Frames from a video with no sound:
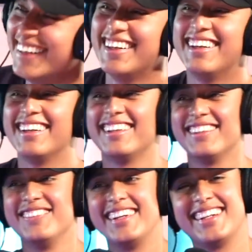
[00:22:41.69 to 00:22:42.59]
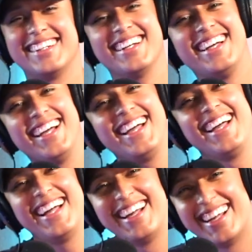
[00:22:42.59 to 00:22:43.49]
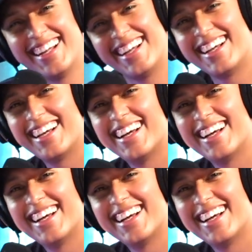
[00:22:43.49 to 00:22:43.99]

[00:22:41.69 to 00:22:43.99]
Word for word: was a little oh, freaked man. out. I was like, "This demon